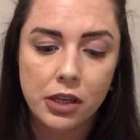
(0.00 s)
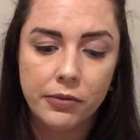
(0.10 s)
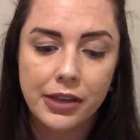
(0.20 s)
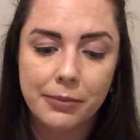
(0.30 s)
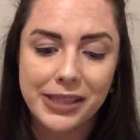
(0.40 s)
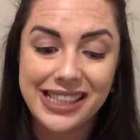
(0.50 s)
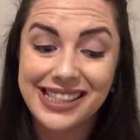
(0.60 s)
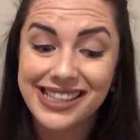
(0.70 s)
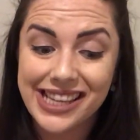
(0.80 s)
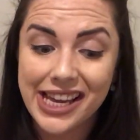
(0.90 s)
With that being
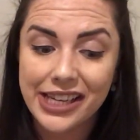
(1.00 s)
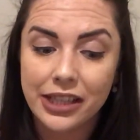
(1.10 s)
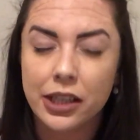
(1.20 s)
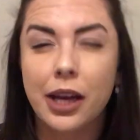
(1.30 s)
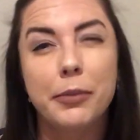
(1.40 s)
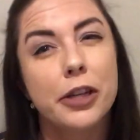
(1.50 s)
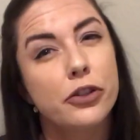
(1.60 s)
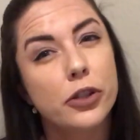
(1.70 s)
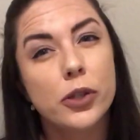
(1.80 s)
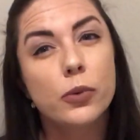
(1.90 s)
said, I'm not
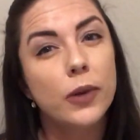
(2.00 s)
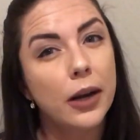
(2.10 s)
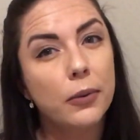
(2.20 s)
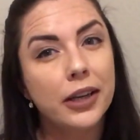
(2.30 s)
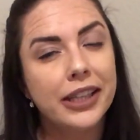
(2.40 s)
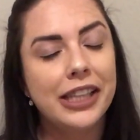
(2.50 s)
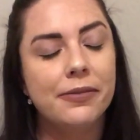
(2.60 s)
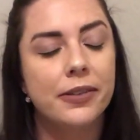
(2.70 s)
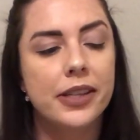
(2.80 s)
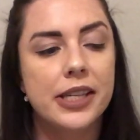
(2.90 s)
sure what I want to
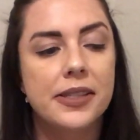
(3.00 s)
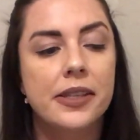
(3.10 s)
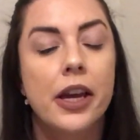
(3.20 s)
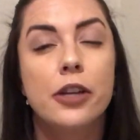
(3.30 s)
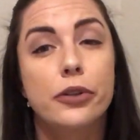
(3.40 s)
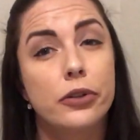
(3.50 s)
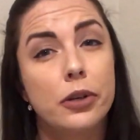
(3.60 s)
keep for this. So